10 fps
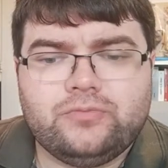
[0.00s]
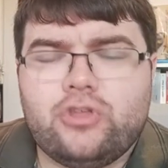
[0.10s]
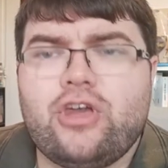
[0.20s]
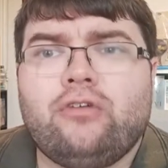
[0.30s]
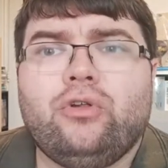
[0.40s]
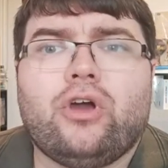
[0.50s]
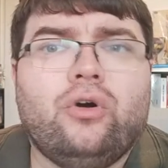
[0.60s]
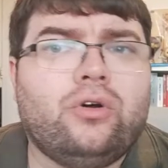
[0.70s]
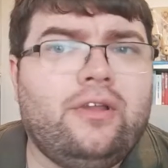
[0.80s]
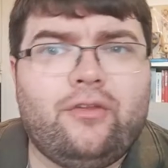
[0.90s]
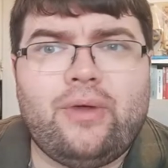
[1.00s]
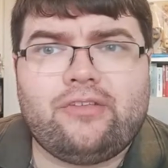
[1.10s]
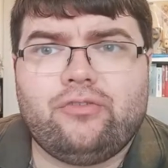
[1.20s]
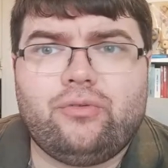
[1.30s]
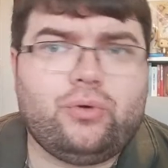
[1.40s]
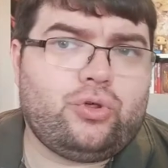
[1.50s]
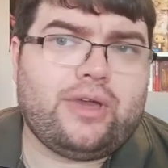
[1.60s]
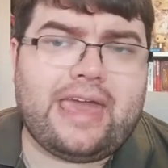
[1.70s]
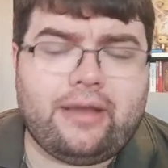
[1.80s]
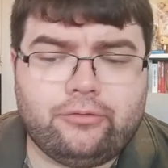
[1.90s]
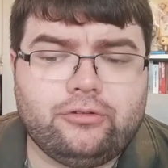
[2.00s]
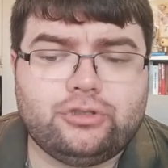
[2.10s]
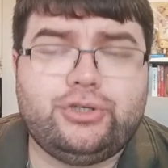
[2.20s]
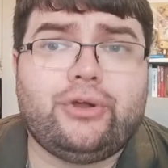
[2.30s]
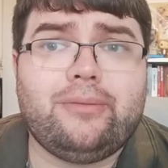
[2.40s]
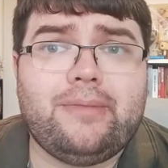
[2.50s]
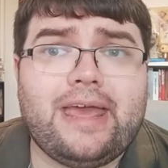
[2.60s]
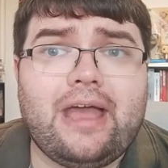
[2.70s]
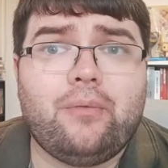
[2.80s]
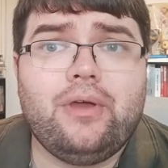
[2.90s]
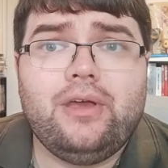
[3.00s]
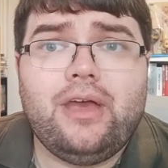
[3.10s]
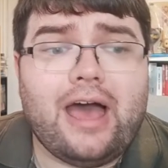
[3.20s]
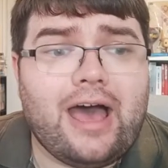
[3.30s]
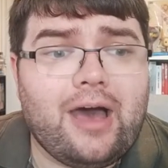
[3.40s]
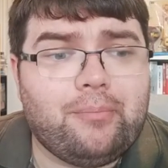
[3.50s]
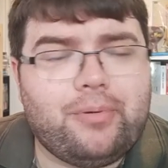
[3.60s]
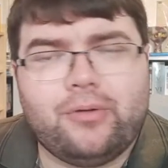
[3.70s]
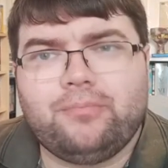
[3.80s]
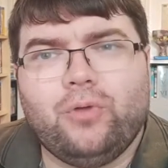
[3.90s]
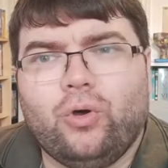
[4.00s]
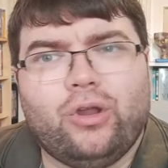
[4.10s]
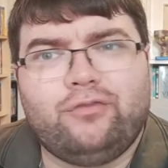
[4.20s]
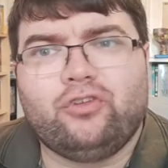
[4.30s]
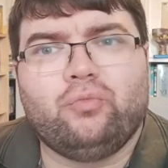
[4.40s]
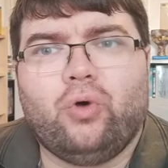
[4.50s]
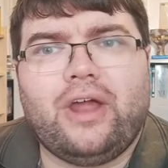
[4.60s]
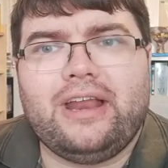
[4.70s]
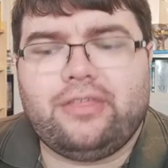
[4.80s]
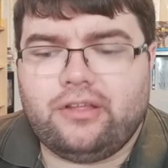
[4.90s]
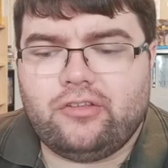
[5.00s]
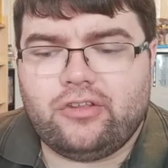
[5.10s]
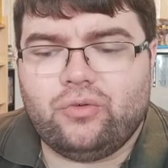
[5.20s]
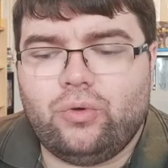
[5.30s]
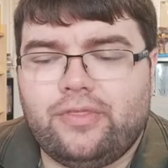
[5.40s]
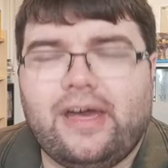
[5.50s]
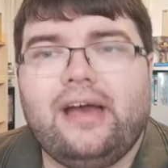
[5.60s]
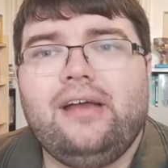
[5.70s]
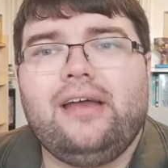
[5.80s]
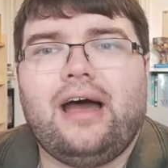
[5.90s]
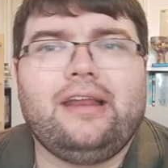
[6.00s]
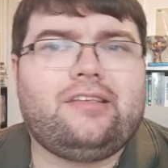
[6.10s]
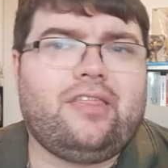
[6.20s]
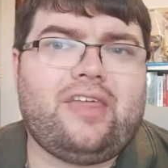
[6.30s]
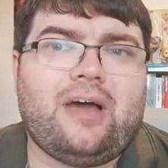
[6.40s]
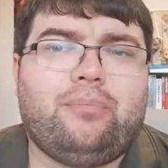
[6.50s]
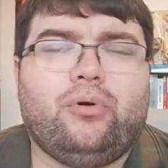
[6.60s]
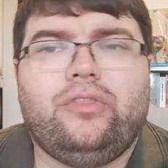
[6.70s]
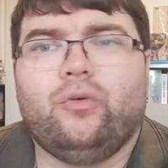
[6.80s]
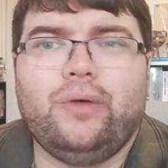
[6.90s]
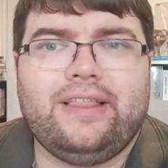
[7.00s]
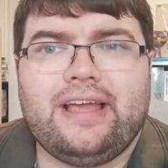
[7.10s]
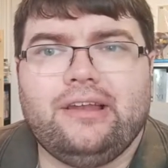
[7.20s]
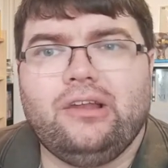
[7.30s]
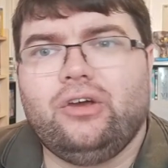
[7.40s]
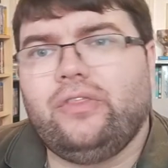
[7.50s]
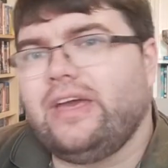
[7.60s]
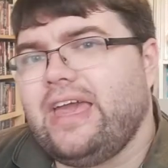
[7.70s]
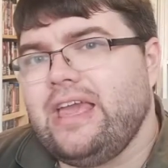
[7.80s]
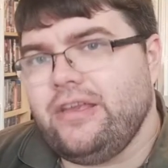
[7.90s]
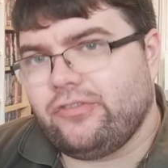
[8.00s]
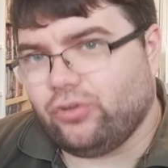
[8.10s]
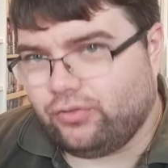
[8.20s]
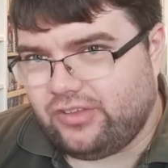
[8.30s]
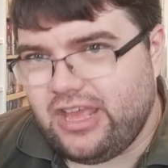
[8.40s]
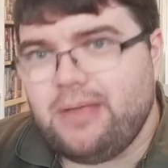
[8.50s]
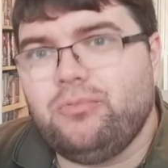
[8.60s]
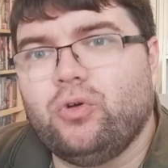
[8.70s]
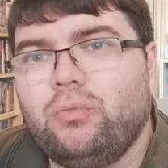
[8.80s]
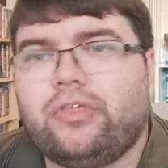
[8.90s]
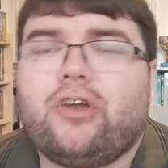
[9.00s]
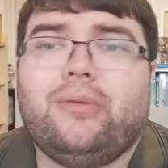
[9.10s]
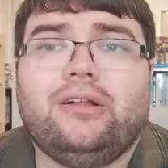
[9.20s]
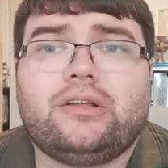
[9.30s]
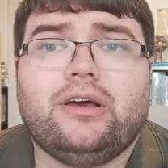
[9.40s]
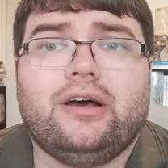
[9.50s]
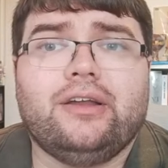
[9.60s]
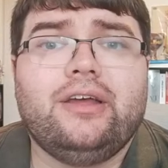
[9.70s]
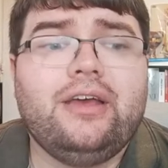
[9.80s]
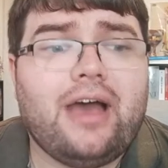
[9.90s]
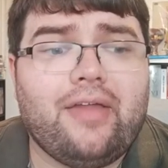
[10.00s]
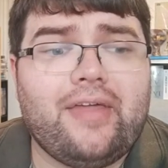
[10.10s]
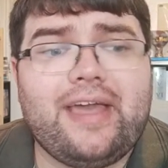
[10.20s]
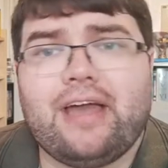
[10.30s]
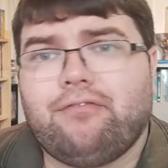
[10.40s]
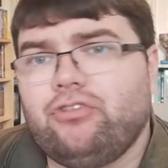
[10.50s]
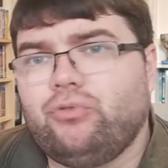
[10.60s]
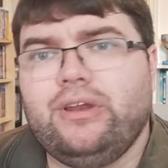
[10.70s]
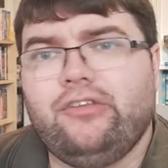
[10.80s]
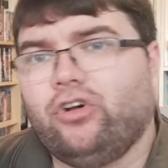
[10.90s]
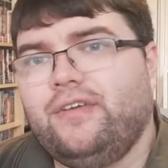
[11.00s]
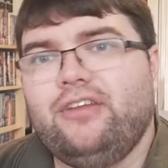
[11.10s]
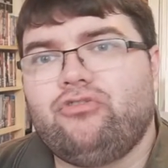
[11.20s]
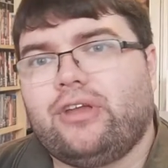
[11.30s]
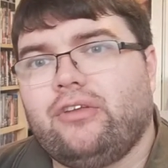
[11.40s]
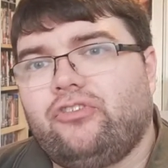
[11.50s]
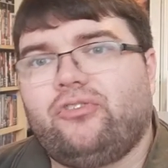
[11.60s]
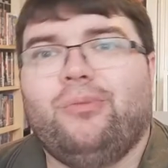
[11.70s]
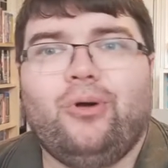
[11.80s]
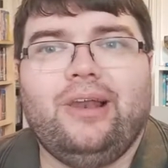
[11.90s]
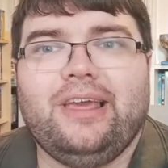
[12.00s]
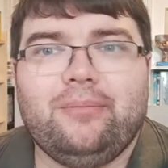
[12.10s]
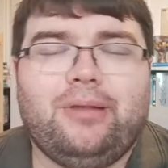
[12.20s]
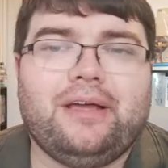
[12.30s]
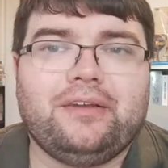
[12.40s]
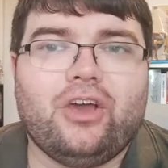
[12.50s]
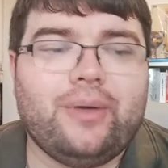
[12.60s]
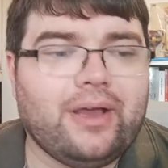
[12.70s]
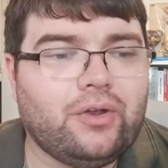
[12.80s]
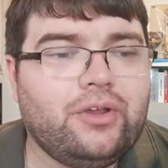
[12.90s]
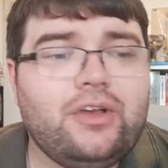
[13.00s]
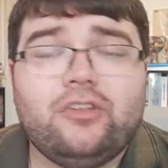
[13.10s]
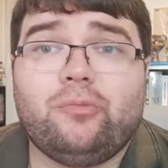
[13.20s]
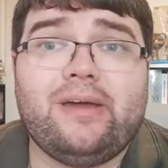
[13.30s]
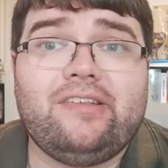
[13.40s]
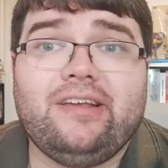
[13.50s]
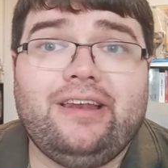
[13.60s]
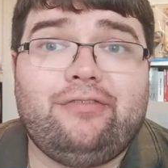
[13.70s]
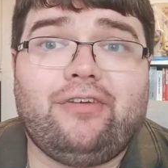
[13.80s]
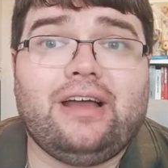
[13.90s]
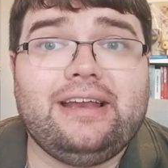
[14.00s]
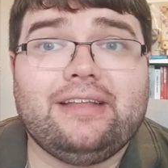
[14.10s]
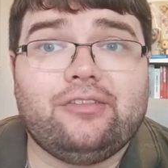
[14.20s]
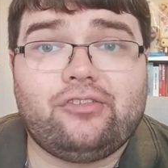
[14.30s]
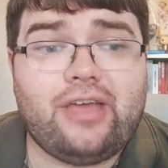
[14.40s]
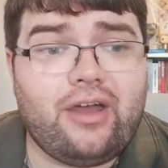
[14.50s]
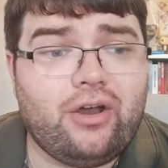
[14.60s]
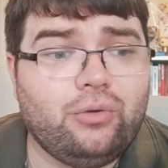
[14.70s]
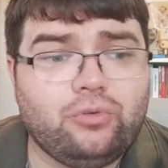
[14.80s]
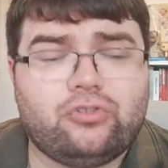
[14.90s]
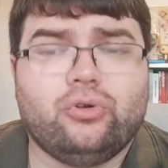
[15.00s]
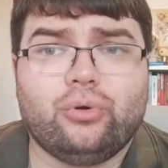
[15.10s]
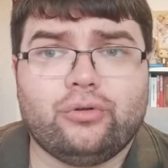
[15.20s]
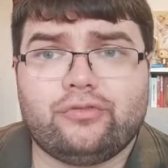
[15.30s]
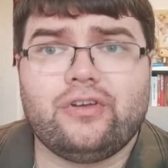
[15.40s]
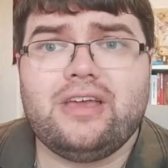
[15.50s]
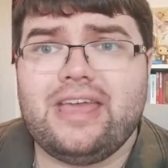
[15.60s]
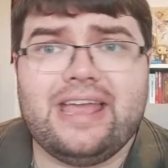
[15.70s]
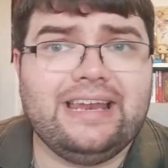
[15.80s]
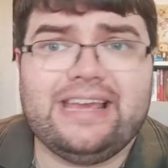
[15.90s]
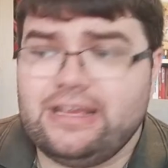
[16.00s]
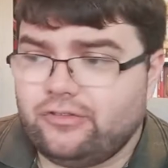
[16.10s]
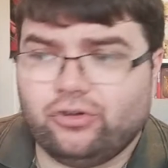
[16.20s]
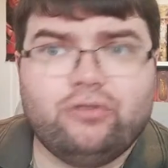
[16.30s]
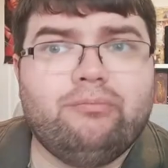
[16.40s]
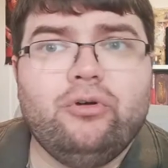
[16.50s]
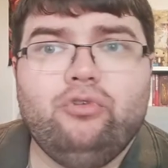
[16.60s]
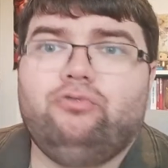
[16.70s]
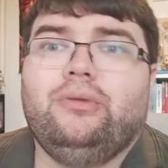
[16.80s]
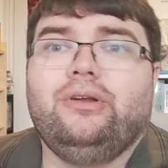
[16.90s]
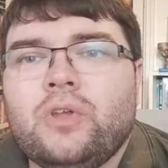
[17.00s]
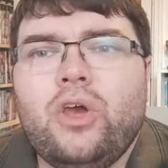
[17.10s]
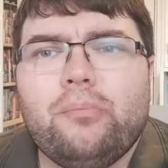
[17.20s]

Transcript: General Gogol and the rest of the Russian Council shut him down, but Orlov doesn't want anything to do with that. And it's at that point that we then learn that he's sort of teamed up with Kamal Khan, and they have this really sort of intricate smuggling plan going on to basically finance their own sort of elite sort of movement.